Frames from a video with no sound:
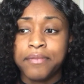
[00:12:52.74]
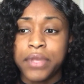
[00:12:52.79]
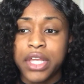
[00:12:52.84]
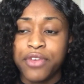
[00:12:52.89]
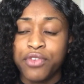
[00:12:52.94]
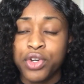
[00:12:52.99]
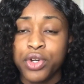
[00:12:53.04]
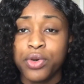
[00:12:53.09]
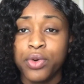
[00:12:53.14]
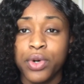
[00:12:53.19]

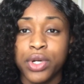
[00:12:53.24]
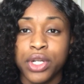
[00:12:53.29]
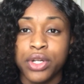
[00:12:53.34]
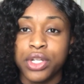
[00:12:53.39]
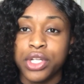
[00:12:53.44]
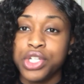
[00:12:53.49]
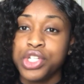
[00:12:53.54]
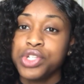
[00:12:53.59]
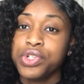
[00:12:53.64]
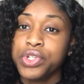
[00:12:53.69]
if you're going
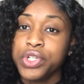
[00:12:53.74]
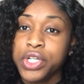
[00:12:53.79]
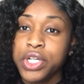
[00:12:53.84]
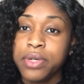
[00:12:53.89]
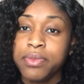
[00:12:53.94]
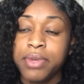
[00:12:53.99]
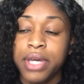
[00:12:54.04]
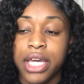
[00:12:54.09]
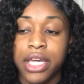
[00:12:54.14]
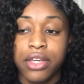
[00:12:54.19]
on a
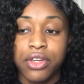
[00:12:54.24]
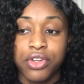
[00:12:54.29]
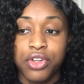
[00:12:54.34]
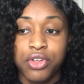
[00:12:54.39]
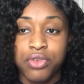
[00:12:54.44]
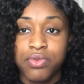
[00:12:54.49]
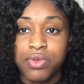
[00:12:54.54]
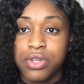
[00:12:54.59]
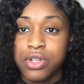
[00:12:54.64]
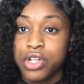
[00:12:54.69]
trip and
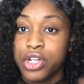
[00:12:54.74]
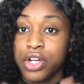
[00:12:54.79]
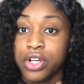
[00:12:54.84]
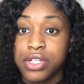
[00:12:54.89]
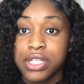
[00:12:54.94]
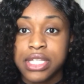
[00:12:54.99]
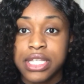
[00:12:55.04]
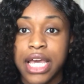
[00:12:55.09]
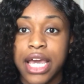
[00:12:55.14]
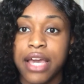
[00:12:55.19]

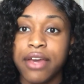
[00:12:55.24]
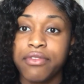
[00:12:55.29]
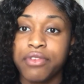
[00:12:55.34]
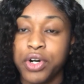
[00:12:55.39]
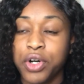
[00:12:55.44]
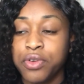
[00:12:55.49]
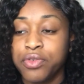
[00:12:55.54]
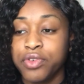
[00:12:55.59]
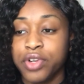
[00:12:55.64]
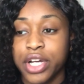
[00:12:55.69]
you're saved
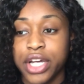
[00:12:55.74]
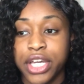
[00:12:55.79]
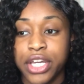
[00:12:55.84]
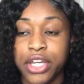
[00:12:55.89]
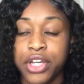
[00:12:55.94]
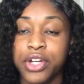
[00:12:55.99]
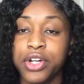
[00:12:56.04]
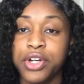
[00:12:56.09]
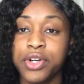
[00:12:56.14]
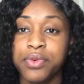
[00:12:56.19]
over a
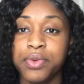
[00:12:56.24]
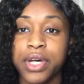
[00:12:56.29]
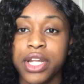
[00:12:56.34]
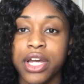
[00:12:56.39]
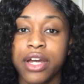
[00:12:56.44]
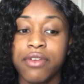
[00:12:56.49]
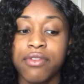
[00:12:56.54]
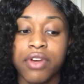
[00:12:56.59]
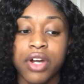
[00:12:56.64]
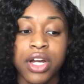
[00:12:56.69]
year or
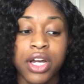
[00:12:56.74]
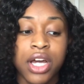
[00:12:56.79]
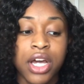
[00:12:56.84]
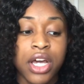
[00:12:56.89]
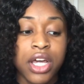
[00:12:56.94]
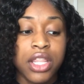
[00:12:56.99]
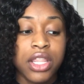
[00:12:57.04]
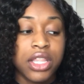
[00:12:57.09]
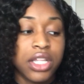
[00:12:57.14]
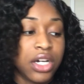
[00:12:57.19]
whatever,
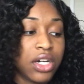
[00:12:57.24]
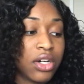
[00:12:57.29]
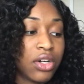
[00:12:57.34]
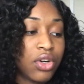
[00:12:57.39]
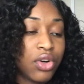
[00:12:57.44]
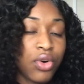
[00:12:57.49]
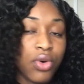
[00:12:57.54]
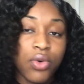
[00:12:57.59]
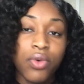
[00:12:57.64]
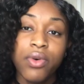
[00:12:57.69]
the
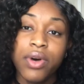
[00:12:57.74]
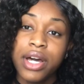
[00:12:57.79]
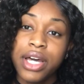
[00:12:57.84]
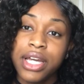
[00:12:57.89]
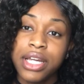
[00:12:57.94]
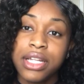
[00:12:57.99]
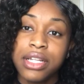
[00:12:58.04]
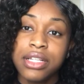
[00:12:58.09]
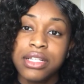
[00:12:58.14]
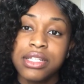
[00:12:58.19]

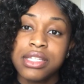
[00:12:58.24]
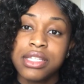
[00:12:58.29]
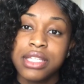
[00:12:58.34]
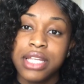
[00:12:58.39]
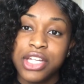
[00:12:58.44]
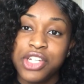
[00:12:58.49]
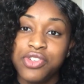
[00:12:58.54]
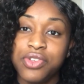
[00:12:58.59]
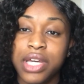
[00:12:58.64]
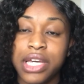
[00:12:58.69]
coins
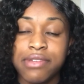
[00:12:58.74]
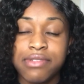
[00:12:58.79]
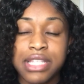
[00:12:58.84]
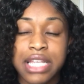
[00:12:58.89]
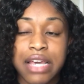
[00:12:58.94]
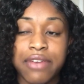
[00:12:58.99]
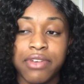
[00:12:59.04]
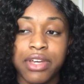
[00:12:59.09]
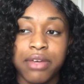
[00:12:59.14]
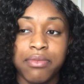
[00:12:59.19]
that you have
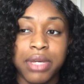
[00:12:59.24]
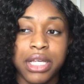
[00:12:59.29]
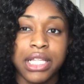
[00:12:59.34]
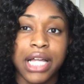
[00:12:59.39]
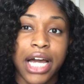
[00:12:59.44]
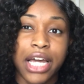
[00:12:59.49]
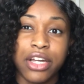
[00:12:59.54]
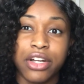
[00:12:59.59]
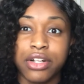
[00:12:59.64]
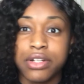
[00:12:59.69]
saved could be
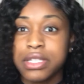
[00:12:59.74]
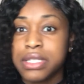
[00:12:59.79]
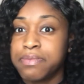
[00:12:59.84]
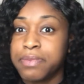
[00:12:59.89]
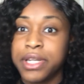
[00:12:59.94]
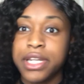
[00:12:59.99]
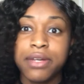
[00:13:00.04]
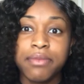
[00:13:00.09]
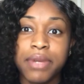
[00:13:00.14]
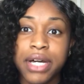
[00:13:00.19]
like your
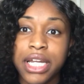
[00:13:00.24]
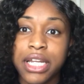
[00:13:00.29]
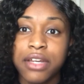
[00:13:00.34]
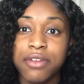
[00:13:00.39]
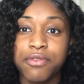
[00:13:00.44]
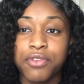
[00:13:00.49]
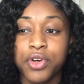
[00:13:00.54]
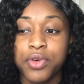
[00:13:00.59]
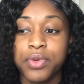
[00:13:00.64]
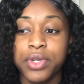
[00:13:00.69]
spending
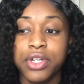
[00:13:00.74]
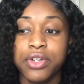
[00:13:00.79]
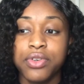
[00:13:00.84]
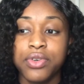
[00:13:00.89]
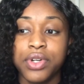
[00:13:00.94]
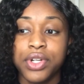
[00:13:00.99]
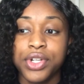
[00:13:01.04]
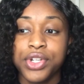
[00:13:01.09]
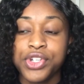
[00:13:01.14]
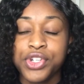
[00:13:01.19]
money for when you
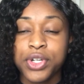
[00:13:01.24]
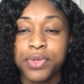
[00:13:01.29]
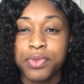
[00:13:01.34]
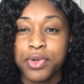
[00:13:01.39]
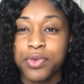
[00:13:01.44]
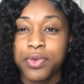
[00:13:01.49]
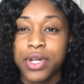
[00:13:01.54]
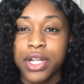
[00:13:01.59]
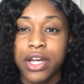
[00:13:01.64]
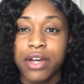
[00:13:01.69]
go on a trip
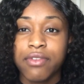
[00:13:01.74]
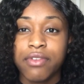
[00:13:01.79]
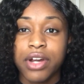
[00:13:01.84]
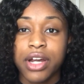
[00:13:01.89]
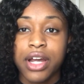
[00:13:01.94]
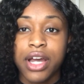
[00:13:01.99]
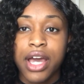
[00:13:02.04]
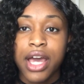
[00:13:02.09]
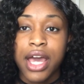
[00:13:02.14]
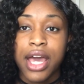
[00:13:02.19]
or
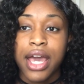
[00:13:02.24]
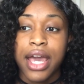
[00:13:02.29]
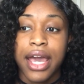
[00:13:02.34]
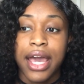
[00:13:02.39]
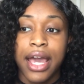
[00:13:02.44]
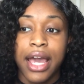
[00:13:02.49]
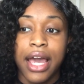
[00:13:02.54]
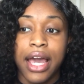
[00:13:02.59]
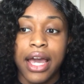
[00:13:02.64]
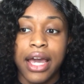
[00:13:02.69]
whatever.
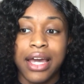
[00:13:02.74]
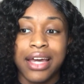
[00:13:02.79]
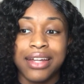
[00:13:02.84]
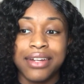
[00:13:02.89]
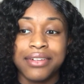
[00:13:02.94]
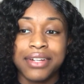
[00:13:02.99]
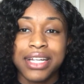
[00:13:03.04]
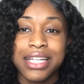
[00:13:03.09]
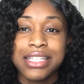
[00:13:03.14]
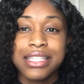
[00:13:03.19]

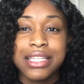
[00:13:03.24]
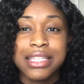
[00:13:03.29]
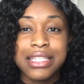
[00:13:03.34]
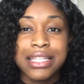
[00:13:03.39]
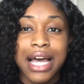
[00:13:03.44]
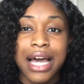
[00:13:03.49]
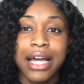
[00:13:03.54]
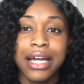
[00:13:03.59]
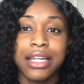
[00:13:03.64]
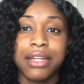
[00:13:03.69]
And because it's
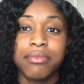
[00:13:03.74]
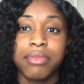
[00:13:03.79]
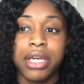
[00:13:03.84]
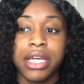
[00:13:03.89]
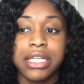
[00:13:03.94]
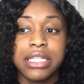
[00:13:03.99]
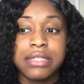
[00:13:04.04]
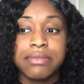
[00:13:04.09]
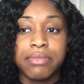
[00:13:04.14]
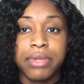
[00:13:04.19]
not going to
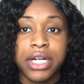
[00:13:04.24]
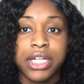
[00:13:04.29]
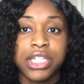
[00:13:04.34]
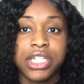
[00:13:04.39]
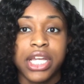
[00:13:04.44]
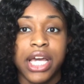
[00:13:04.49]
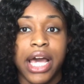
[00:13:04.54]
be as much